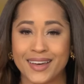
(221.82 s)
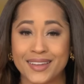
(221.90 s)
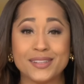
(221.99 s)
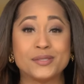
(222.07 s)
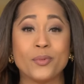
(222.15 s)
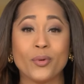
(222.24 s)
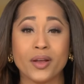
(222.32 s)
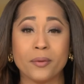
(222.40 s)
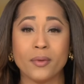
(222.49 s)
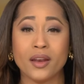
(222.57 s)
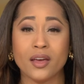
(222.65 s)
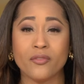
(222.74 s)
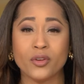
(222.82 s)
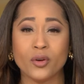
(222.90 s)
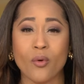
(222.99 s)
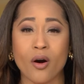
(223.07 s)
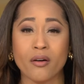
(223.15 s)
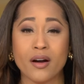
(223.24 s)
This morning, many of
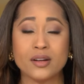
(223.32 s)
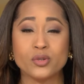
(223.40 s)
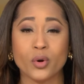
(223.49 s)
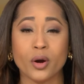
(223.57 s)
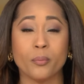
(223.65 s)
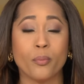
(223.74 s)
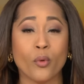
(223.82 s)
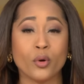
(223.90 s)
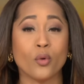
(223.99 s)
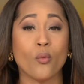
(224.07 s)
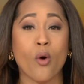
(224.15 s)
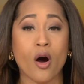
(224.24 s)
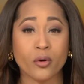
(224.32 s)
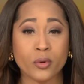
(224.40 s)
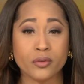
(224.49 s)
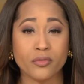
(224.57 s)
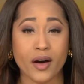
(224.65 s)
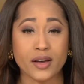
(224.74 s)
you are under a boil water
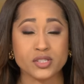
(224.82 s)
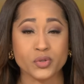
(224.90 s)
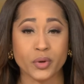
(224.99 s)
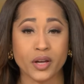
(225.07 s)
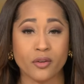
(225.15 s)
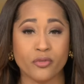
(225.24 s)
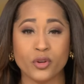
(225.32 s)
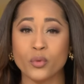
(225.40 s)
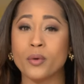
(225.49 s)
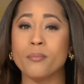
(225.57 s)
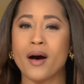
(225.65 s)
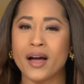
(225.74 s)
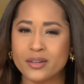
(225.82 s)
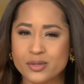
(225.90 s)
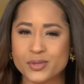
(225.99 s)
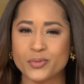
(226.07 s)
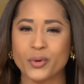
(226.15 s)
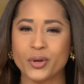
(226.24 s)
advisory. A few
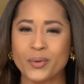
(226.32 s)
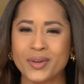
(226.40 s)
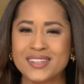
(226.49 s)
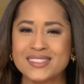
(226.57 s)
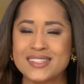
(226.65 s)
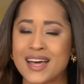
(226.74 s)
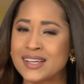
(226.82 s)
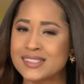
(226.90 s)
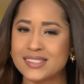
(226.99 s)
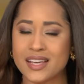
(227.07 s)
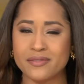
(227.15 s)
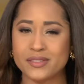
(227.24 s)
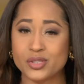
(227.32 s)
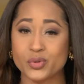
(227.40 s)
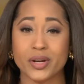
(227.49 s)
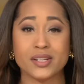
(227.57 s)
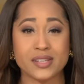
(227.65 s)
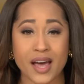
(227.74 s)
reminders for you. It is not safe to
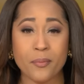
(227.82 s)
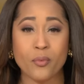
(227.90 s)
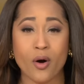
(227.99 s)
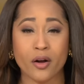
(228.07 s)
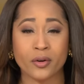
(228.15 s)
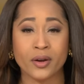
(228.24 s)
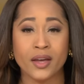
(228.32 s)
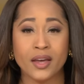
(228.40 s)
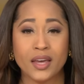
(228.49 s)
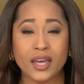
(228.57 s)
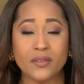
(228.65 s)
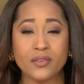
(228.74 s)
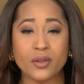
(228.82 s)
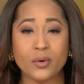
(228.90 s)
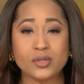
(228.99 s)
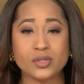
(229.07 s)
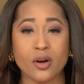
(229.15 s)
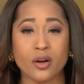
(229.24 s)
drink tap water, even though
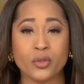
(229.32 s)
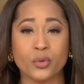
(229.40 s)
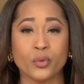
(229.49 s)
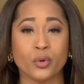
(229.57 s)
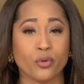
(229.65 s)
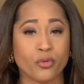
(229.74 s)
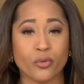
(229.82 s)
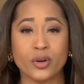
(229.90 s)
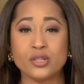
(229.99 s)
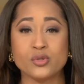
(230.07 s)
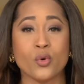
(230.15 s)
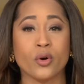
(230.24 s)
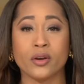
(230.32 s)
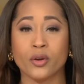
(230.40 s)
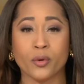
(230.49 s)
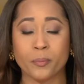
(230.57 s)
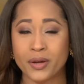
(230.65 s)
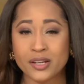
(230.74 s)
it's gone through your fridge or
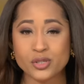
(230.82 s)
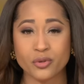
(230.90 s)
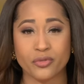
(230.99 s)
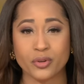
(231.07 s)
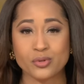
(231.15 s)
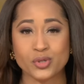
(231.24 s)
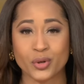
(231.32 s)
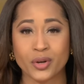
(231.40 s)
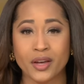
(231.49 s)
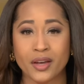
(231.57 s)
your pitcher filter.